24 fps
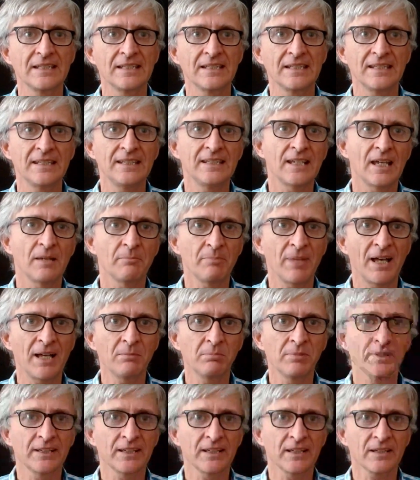in our
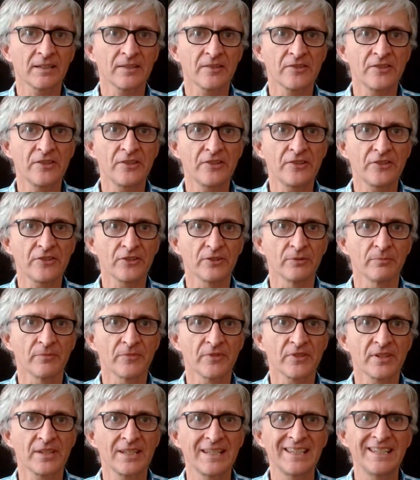public
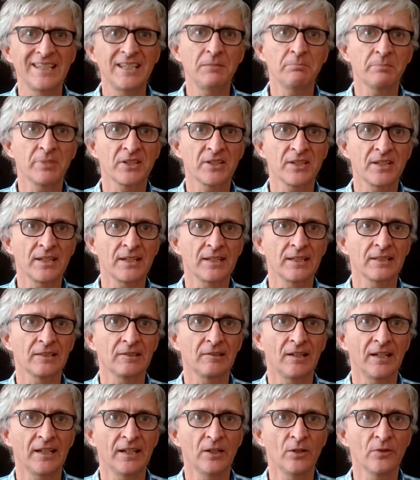systems, in particular
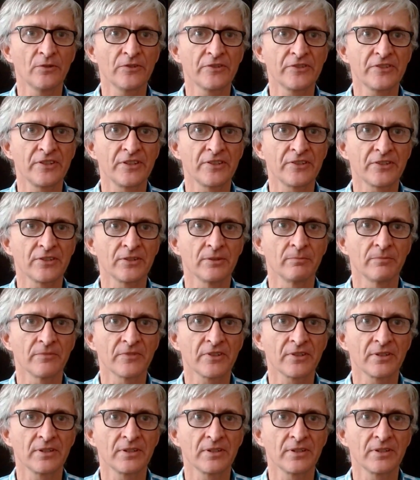our health systems